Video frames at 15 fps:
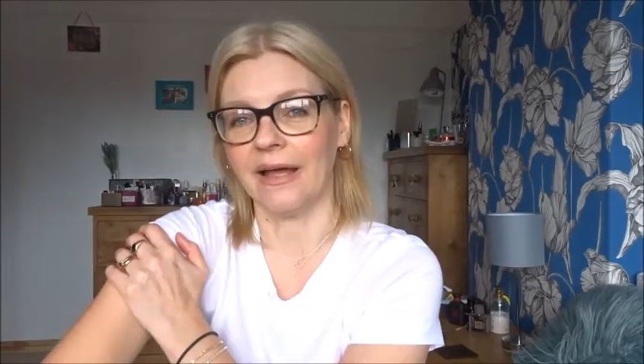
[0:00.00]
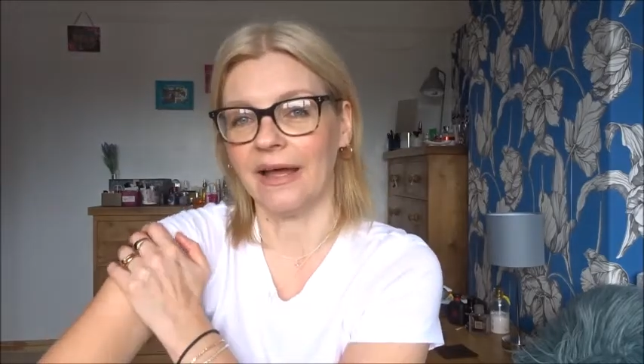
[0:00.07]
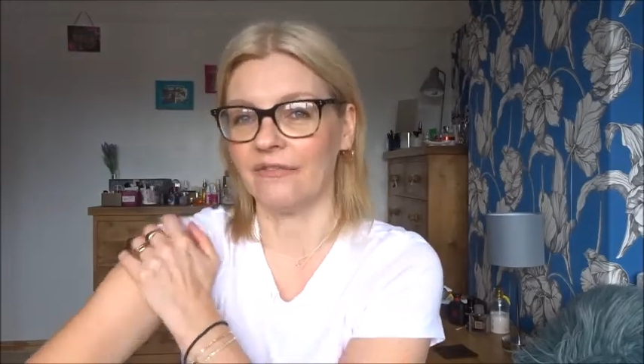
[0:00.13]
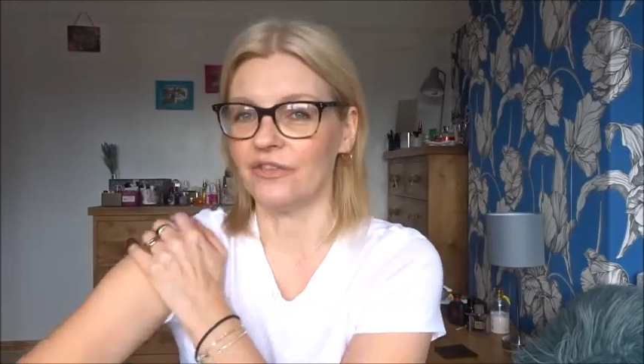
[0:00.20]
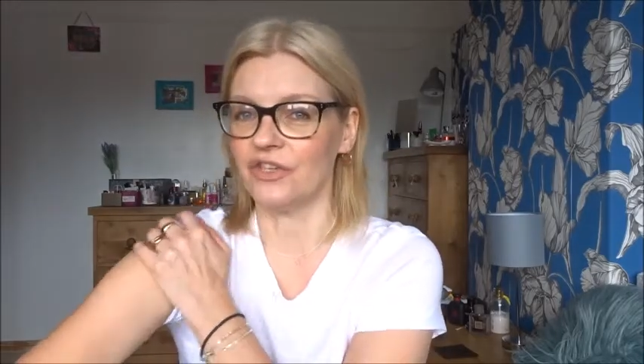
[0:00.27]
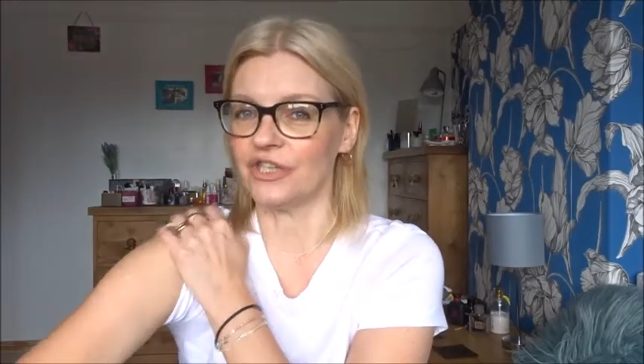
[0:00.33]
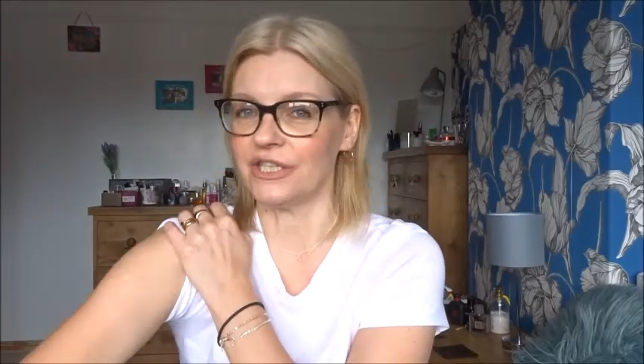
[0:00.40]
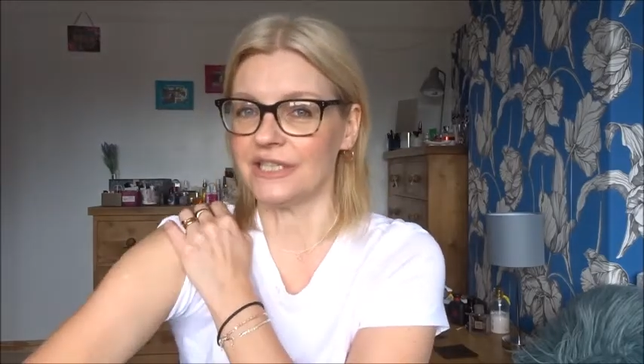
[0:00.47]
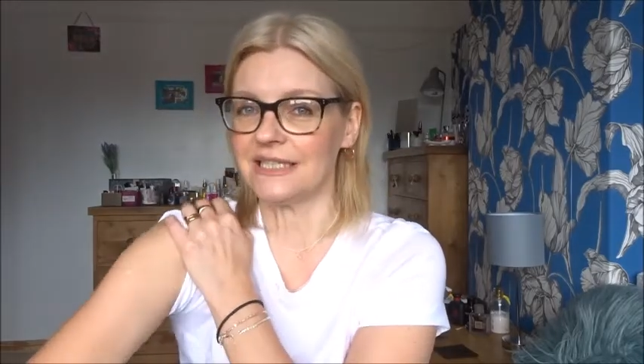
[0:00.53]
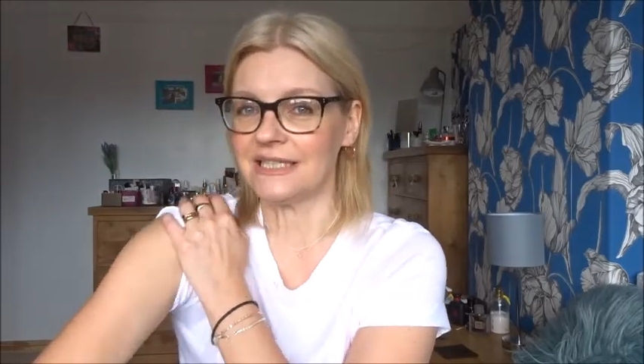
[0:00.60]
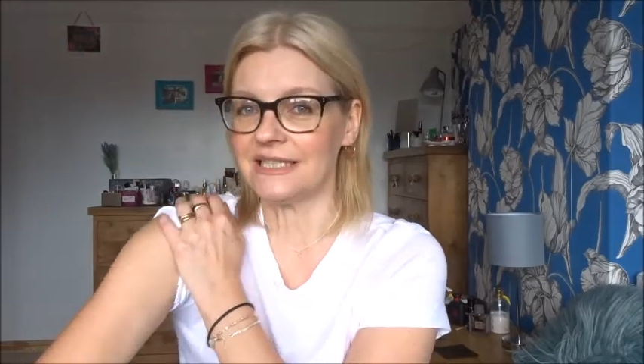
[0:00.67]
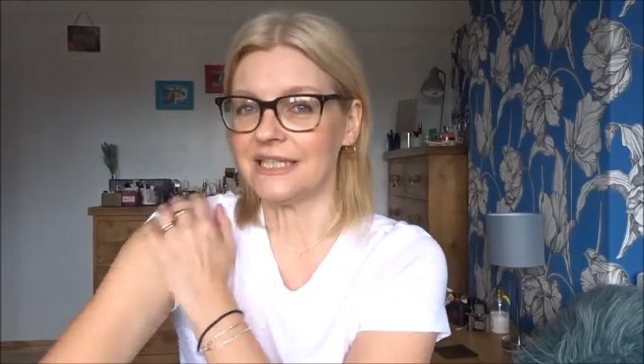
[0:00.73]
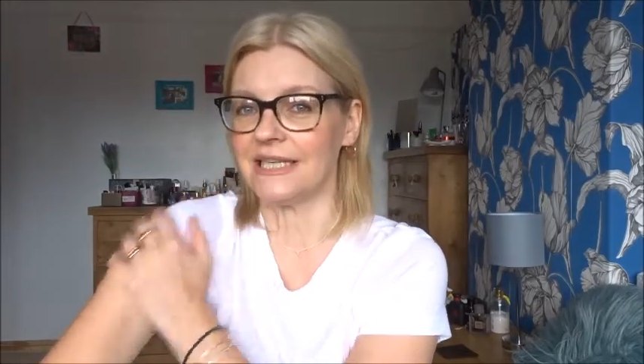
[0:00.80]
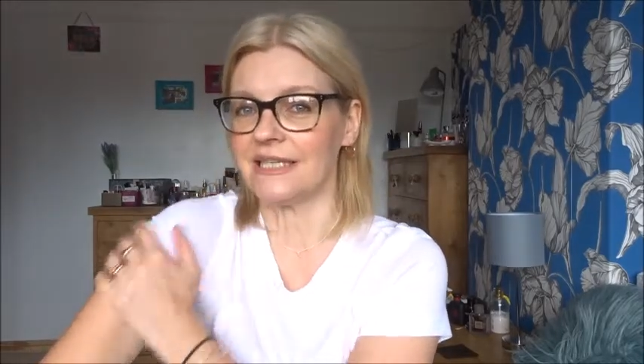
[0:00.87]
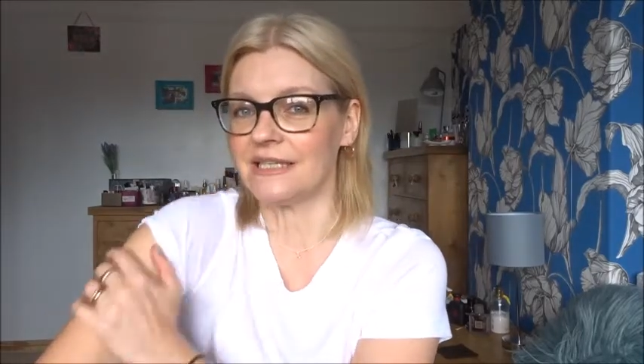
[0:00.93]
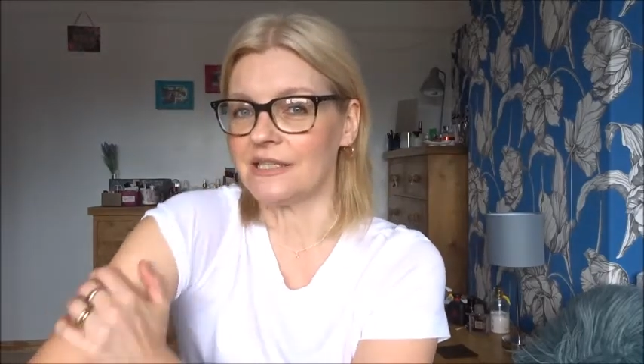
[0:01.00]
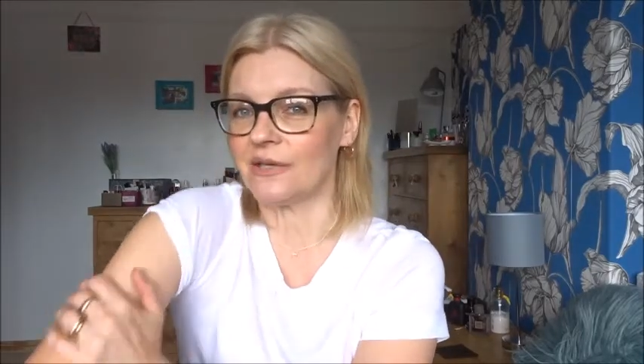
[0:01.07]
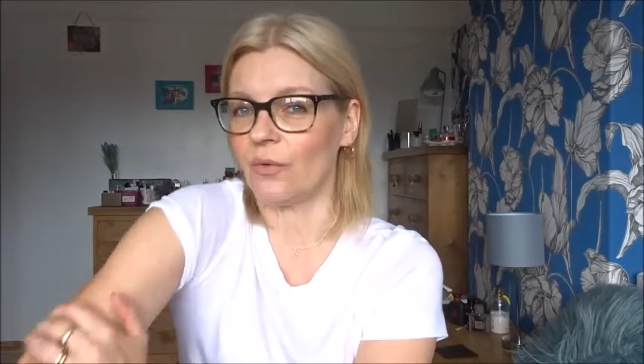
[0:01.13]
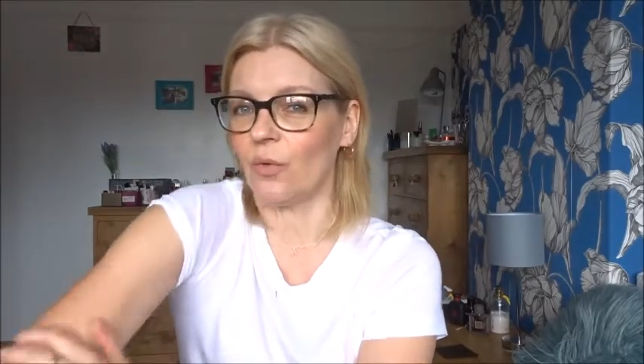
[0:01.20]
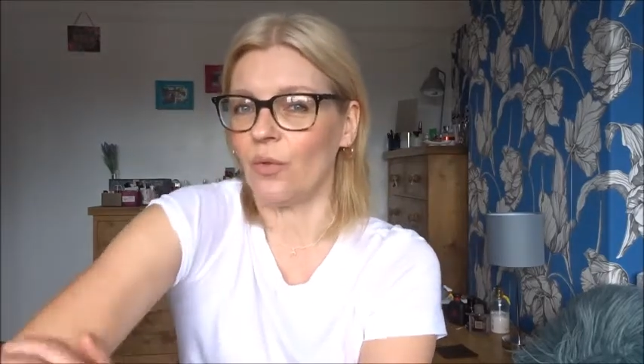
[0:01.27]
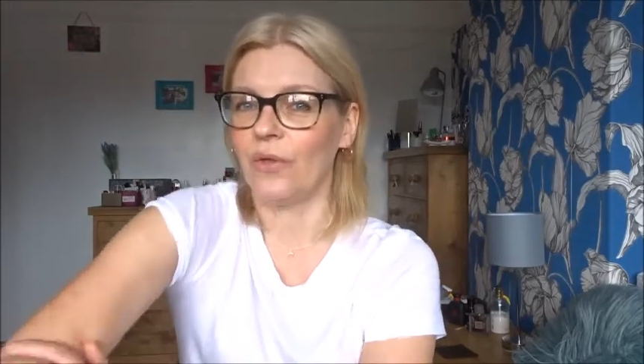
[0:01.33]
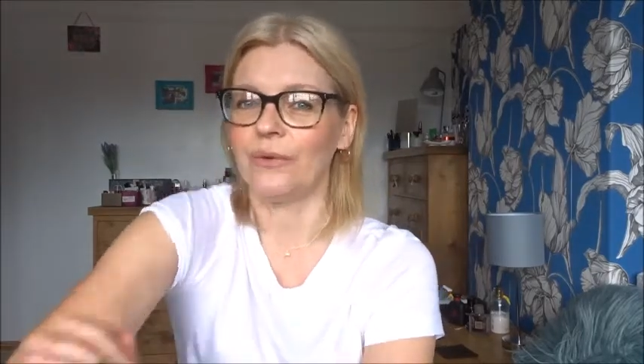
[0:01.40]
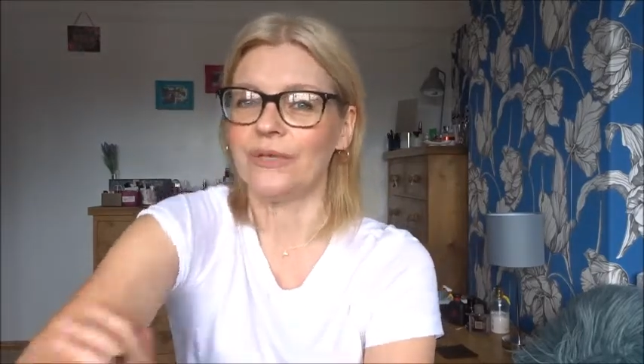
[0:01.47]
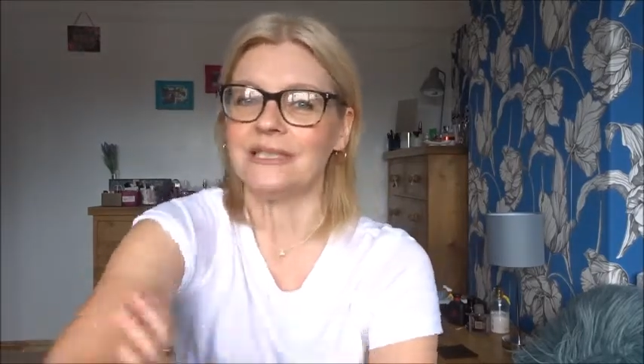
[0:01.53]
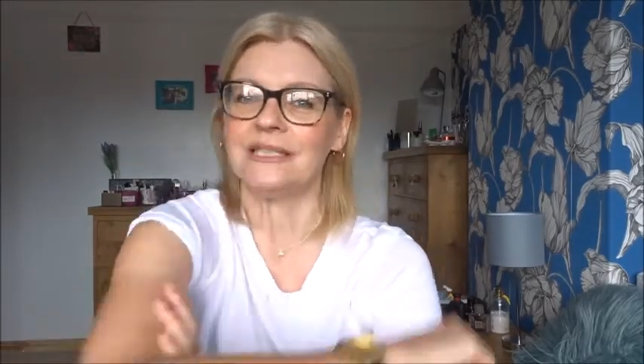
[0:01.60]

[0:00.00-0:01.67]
I haven't done it since. So although I